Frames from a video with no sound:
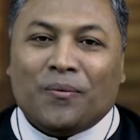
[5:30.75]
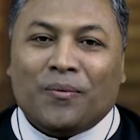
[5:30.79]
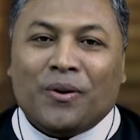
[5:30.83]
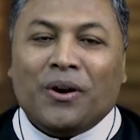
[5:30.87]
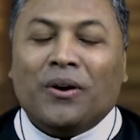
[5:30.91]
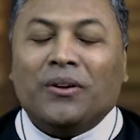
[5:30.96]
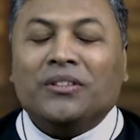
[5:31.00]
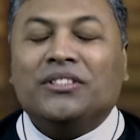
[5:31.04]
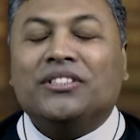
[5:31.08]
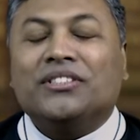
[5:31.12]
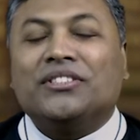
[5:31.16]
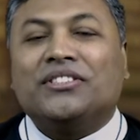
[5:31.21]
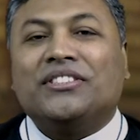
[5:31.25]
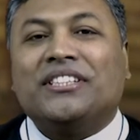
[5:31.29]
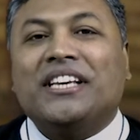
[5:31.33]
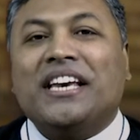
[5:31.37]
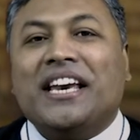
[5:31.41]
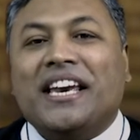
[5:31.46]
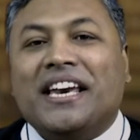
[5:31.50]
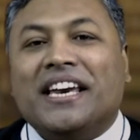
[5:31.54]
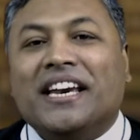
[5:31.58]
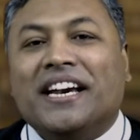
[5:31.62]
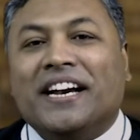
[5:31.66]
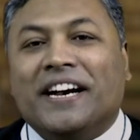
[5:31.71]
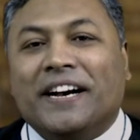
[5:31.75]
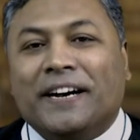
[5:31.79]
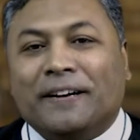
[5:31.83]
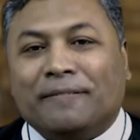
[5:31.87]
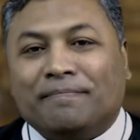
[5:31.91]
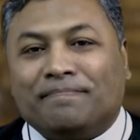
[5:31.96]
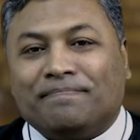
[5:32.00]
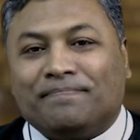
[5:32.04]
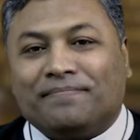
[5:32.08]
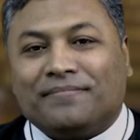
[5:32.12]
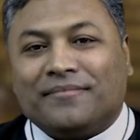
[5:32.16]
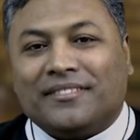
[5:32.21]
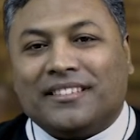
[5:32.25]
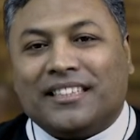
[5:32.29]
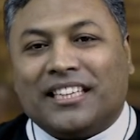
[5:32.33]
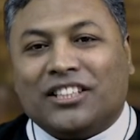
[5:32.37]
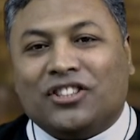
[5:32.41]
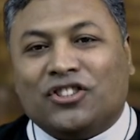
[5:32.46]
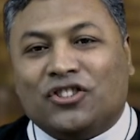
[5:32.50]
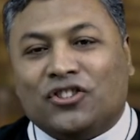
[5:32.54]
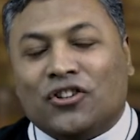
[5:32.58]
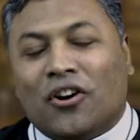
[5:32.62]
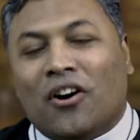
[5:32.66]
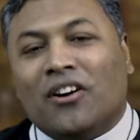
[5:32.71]
We also see here
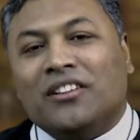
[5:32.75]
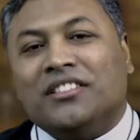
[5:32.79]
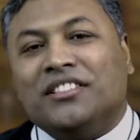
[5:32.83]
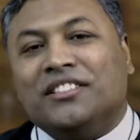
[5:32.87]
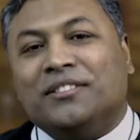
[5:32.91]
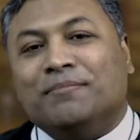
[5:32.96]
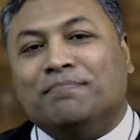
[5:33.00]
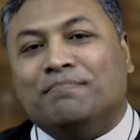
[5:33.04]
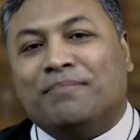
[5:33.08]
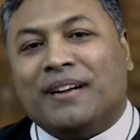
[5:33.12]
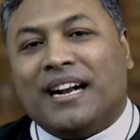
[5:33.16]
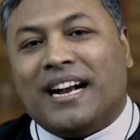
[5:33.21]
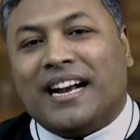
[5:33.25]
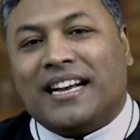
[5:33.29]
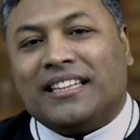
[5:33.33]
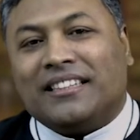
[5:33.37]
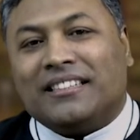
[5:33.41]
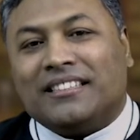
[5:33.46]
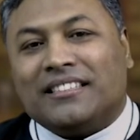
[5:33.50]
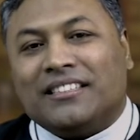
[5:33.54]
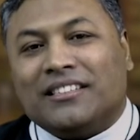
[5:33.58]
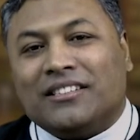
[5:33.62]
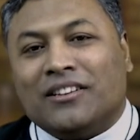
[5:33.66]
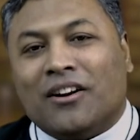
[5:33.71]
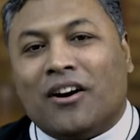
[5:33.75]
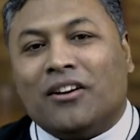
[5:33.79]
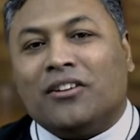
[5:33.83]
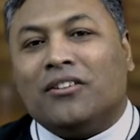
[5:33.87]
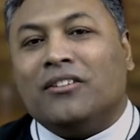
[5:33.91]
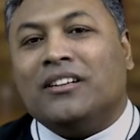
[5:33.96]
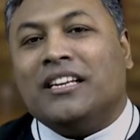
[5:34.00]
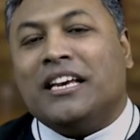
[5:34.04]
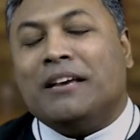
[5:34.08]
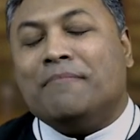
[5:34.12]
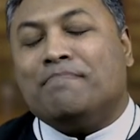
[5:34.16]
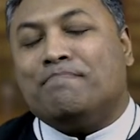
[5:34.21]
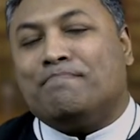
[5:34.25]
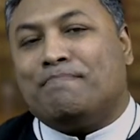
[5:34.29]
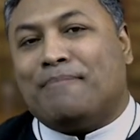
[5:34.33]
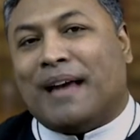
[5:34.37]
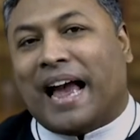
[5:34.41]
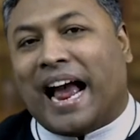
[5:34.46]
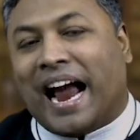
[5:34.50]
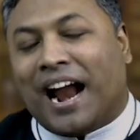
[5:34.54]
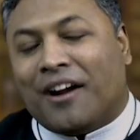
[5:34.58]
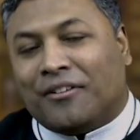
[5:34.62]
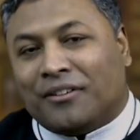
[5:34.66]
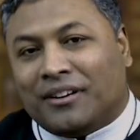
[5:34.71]
that John's birth not only
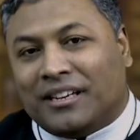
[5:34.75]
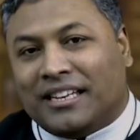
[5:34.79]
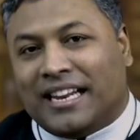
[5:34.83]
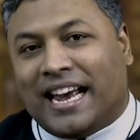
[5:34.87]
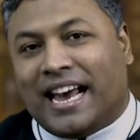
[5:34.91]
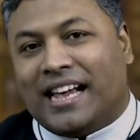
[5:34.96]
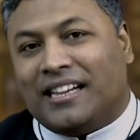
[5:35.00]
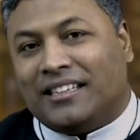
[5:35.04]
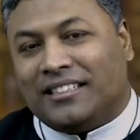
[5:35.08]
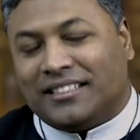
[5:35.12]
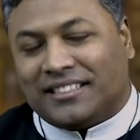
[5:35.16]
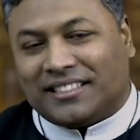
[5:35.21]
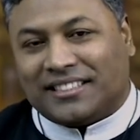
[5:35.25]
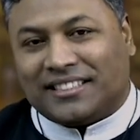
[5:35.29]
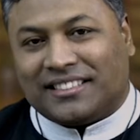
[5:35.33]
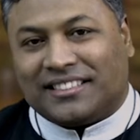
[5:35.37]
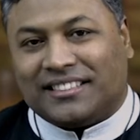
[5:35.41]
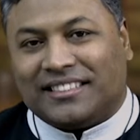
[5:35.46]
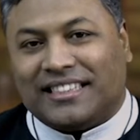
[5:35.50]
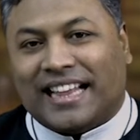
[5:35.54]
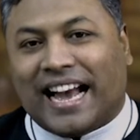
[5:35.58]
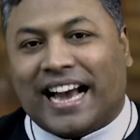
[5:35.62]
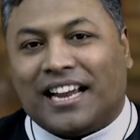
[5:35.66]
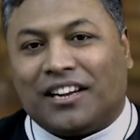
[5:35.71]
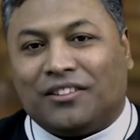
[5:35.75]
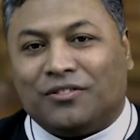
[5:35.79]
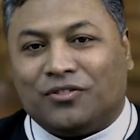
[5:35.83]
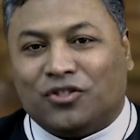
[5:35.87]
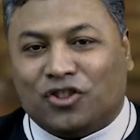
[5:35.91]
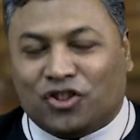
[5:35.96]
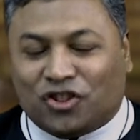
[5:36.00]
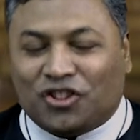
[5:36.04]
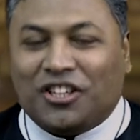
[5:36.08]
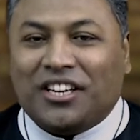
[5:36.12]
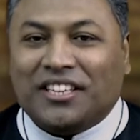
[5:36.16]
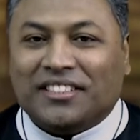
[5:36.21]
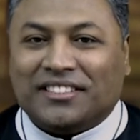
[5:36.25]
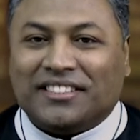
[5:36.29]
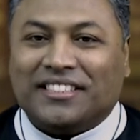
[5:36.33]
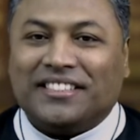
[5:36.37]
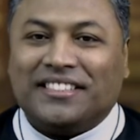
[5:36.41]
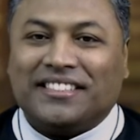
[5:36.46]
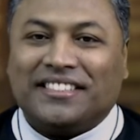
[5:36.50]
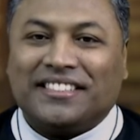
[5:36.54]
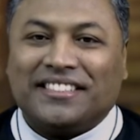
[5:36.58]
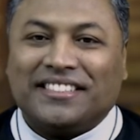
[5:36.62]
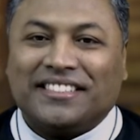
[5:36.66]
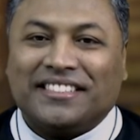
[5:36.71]
parallels that of
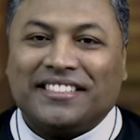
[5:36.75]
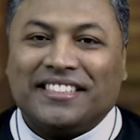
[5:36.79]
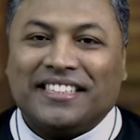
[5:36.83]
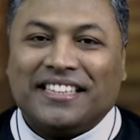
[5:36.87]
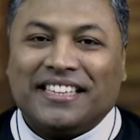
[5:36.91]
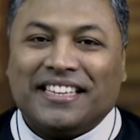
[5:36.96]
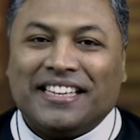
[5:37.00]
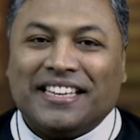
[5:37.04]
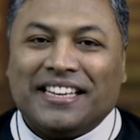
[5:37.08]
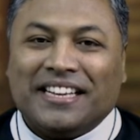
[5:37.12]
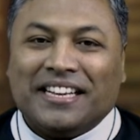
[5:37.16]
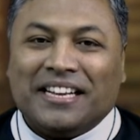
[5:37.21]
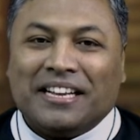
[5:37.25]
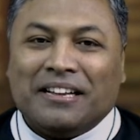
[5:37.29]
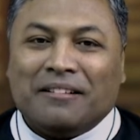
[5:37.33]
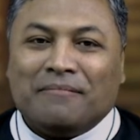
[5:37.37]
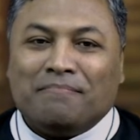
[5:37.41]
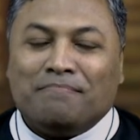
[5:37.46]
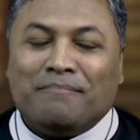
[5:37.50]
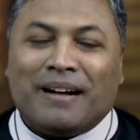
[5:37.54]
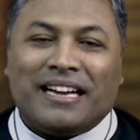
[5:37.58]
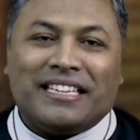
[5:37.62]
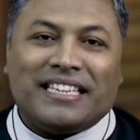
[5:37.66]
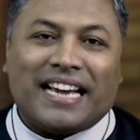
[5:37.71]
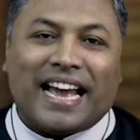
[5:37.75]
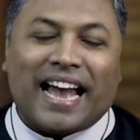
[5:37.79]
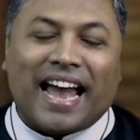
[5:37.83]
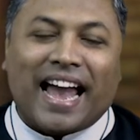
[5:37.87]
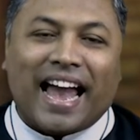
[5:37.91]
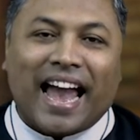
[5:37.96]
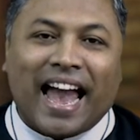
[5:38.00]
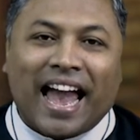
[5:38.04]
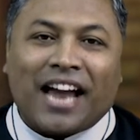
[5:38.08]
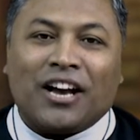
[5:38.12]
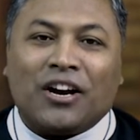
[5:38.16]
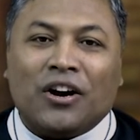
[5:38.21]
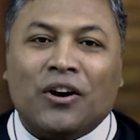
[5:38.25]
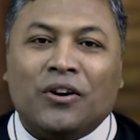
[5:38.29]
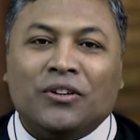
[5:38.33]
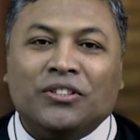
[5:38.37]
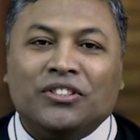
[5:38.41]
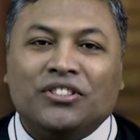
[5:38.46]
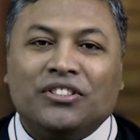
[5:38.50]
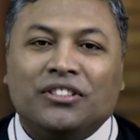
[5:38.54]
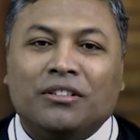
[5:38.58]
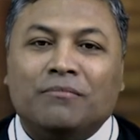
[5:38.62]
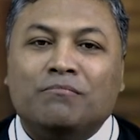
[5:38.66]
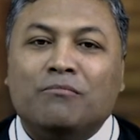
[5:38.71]
Jesus, but
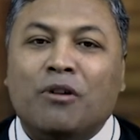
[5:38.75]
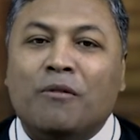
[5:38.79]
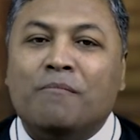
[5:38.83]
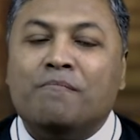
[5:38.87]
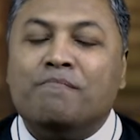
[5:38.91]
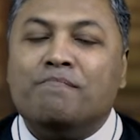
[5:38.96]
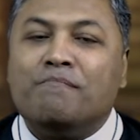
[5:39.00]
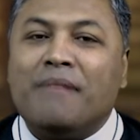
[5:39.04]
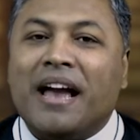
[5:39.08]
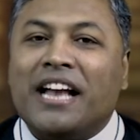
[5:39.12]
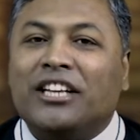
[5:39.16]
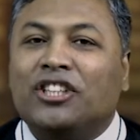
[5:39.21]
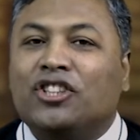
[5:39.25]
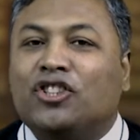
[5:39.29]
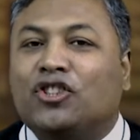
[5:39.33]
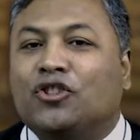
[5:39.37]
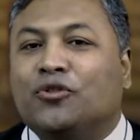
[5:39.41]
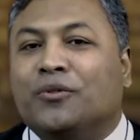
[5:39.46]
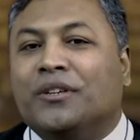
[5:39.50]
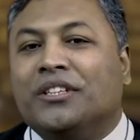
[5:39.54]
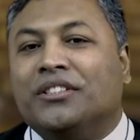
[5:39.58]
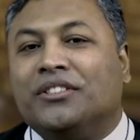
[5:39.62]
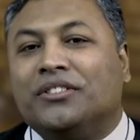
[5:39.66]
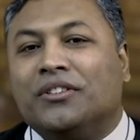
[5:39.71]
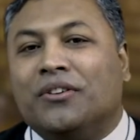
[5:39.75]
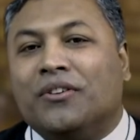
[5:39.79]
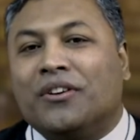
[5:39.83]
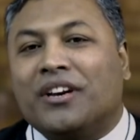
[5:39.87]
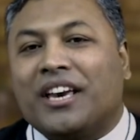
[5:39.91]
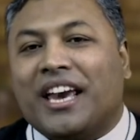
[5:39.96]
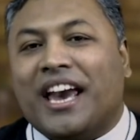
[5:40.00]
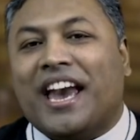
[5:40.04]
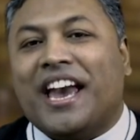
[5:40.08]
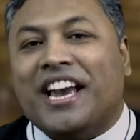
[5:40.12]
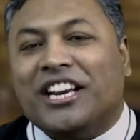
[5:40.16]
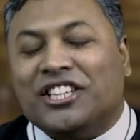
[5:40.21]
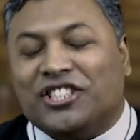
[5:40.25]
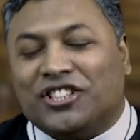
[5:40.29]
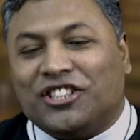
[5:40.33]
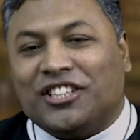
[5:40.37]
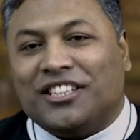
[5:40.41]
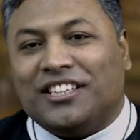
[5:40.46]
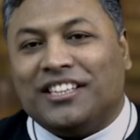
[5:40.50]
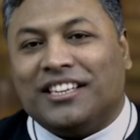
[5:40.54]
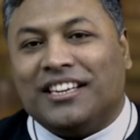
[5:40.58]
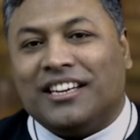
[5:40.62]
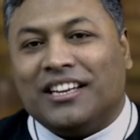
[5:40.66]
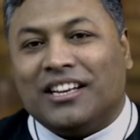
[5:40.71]
echoes the momentous
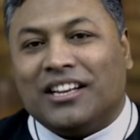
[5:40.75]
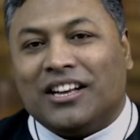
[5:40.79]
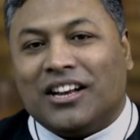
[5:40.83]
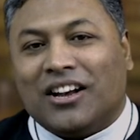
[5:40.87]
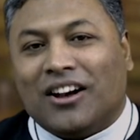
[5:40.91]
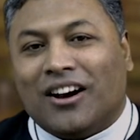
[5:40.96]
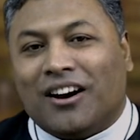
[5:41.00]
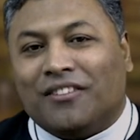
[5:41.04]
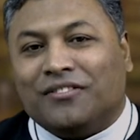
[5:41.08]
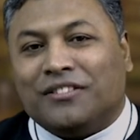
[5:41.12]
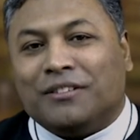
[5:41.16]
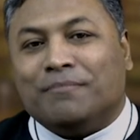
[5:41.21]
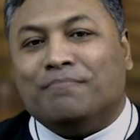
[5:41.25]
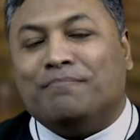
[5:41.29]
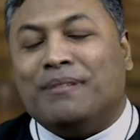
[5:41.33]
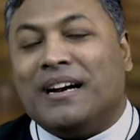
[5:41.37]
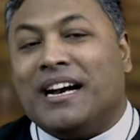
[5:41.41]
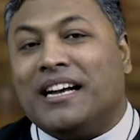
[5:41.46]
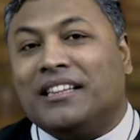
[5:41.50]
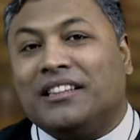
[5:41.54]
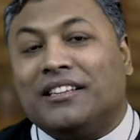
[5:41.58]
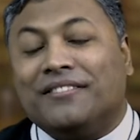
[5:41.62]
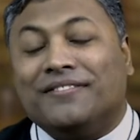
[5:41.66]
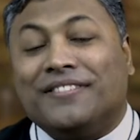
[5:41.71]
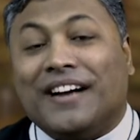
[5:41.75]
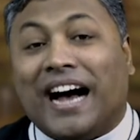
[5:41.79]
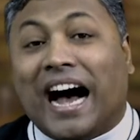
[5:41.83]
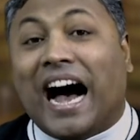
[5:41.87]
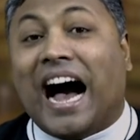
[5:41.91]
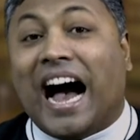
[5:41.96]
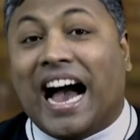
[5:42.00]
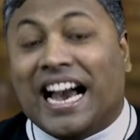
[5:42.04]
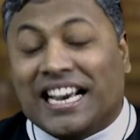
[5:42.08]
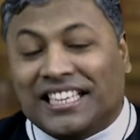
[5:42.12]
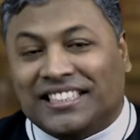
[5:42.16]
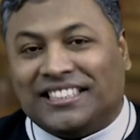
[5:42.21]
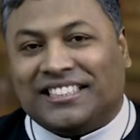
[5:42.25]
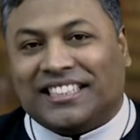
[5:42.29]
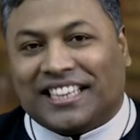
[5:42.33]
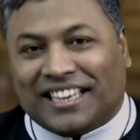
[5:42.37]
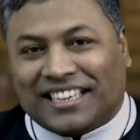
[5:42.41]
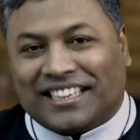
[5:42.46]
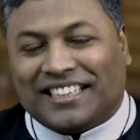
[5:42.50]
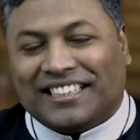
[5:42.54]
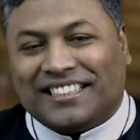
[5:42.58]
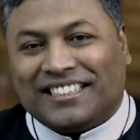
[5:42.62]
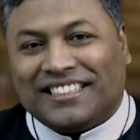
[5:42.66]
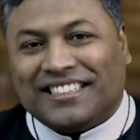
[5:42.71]
occasion of the birth of
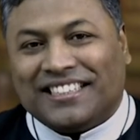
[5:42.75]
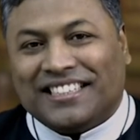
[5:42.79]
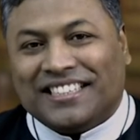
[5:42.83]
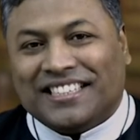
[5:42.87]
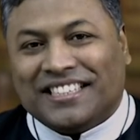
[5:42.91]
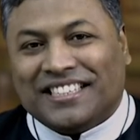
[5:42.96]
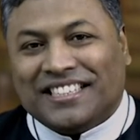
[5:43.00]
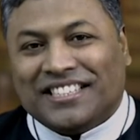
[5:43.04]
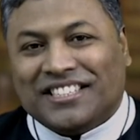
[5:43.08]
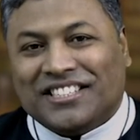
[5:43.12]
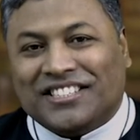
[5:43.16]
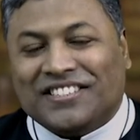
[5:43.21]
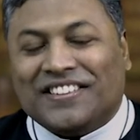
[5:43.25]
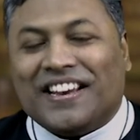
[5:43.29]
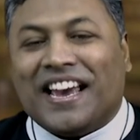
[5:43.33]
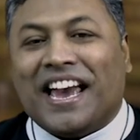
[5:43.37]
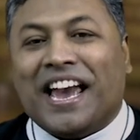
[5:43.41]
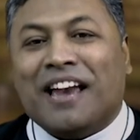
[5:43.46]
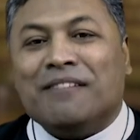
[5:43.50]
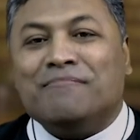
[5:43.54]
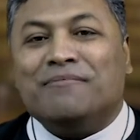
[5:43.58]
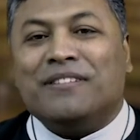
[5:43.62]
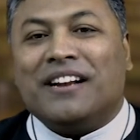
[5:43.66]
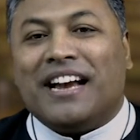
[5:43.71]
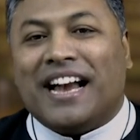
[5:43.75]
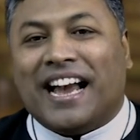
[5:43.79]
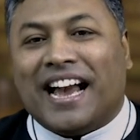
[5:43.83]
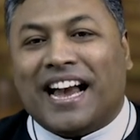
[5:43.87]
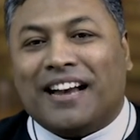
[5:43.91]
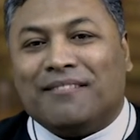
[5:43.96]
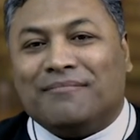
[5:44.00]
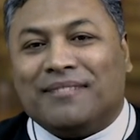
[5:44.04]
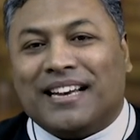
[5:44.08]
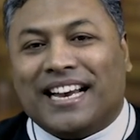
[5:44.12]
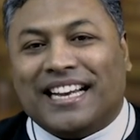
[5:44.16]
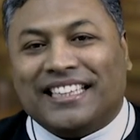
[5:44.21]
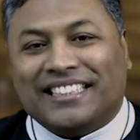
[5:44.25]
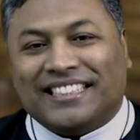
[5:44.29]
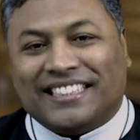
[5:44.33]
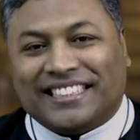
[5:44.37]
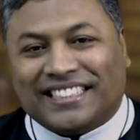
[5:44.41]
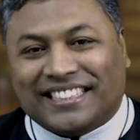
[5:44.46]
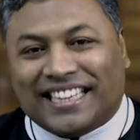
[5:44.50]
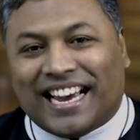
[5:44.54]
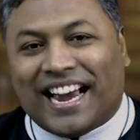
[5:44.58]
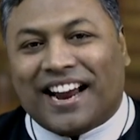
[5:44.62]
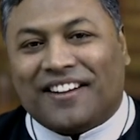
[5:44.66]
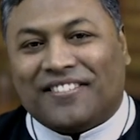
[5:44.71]
Isaac to Abraham and
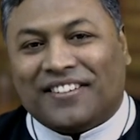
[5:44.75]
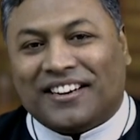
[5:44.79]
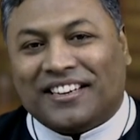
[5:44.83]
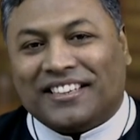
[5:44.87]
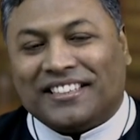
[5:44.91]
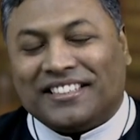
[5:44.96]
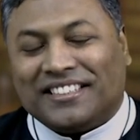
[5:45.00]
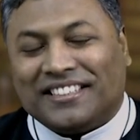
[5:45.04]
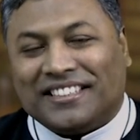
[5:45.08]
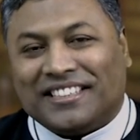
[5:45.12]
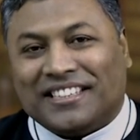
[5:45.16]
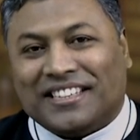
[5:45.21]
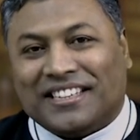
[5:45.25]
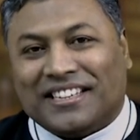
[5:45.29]
Sarah.